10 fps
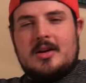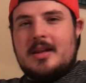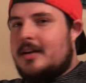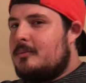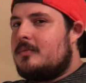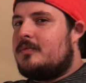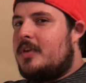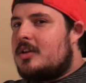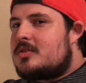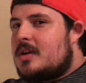Are like
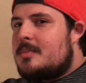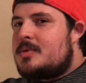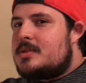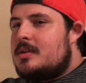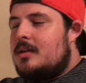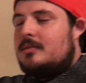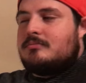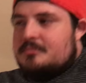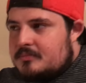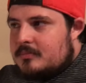field trips?
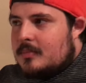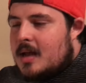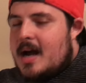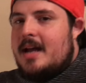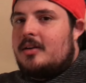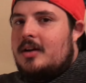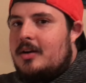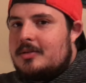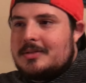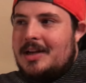I don't
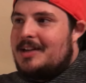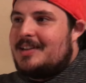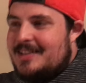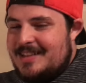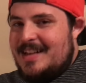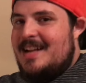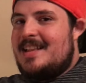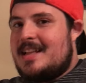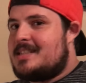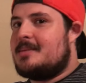know.
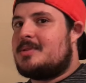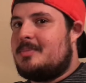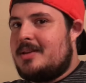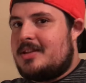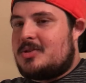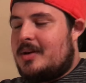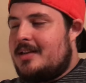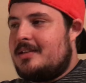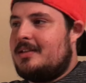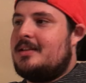That seems to be the
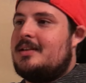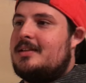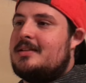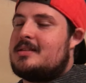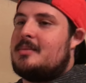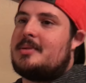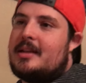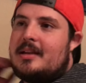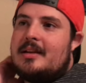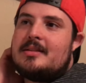trend.
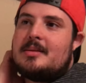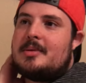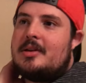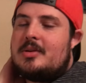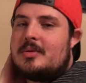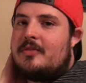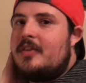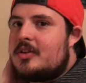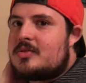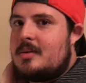Something to do with a
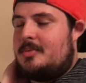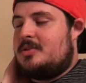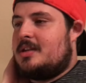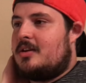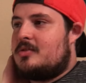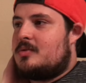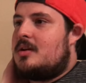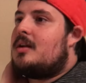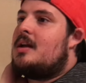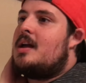field trip and shit goes
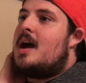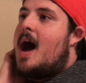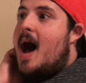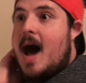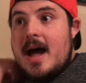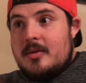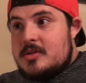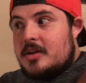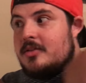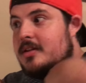wrong. I
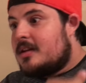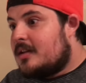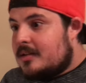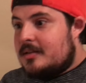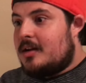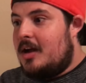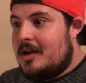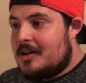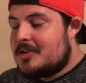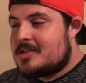was under the
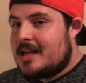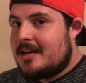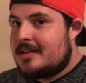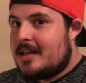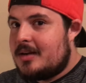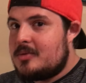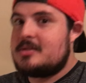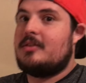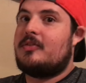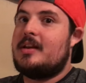understanding that it
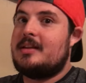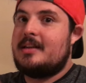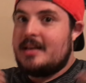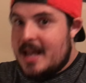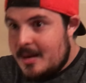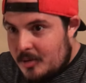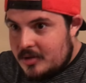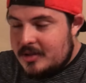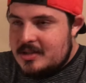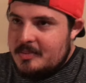was the friendly
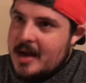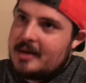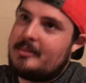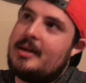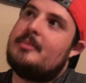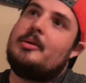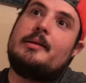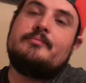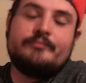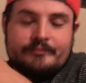neighborhood Spider-Man,
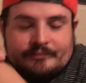but